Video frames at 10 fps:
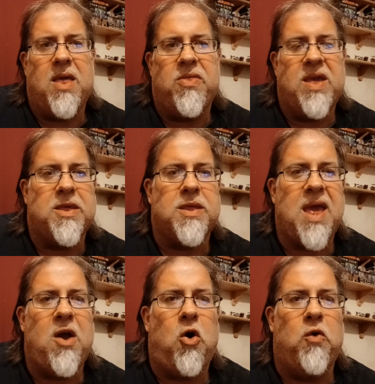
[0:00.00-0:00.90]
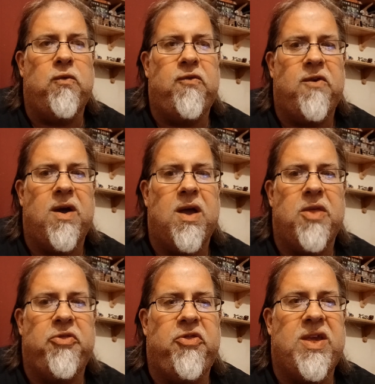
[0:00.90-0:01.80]
there's a set of,
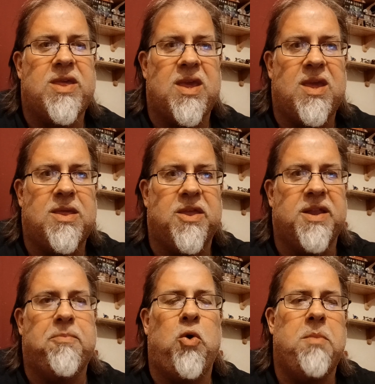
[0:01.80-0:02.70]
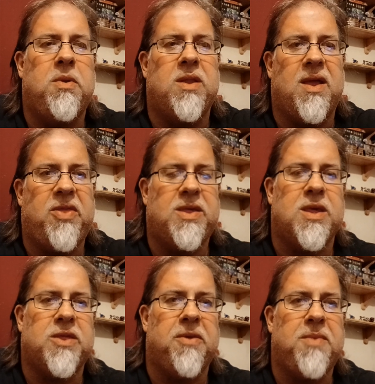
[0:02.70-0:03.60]
this is the deployment and this
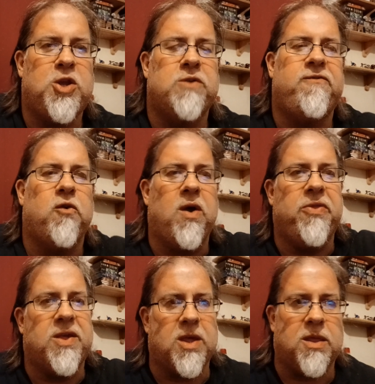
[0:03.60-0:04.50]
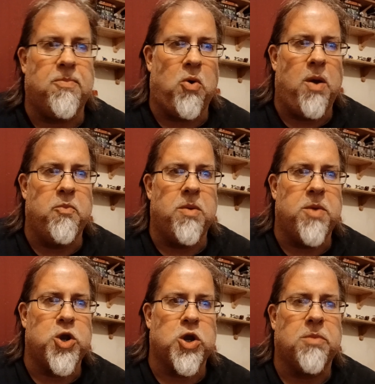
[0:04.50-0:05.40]
is the mission for it and this is the primary
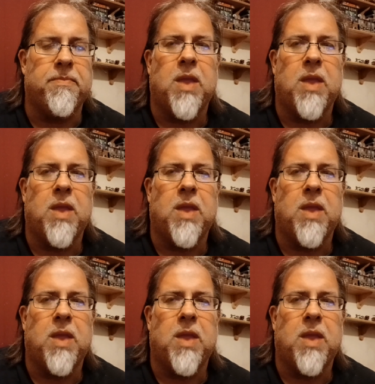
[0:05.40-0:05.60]
mission.